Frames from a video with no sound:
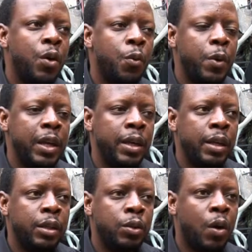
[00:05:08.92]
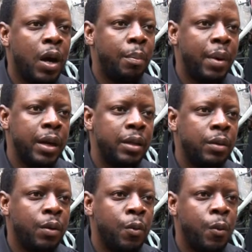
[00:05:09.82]
We talk about
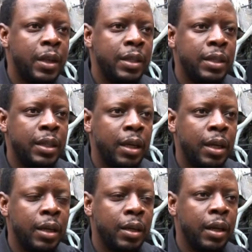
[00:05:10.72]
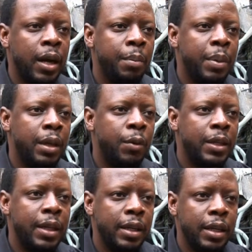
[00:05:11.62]
what is really happening,
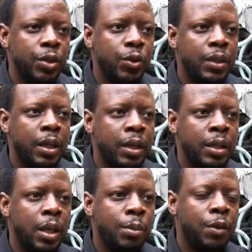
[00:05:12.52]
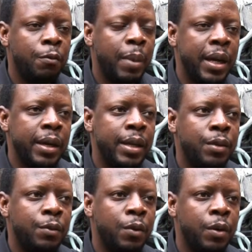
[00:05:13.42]
what are the issues in terms of
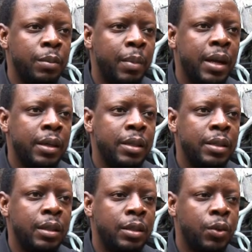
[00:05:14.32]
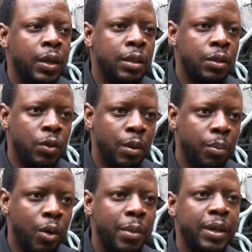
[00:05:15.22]
barriers for the migrants into getting to
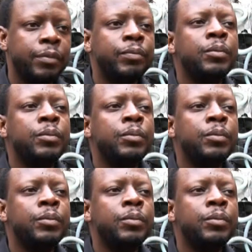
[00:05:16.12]
employment.